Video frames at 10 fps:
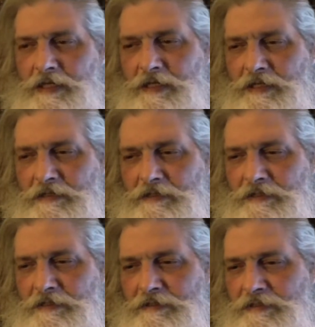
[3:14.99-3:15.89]
And,
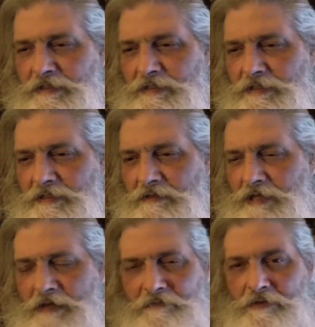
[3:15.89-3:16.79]
uh, you know,
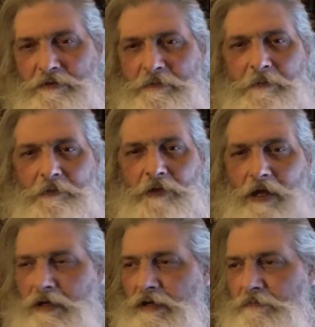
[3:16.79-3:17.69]
I haven't heard people
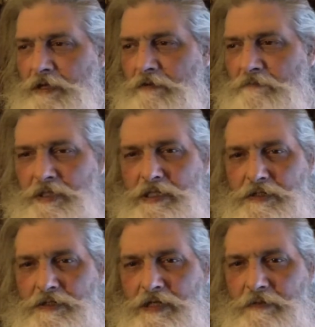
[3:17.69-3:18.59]
talking about it
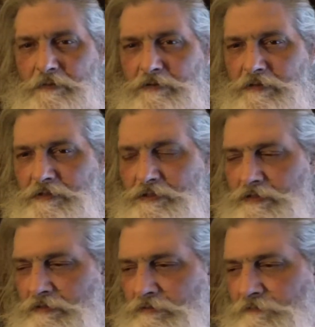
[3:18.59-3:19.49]
much anymore,
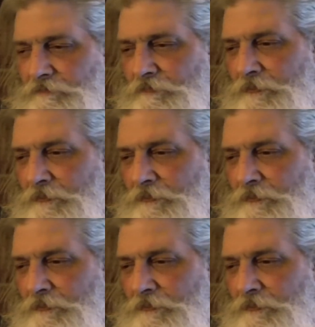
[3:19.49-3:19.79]
so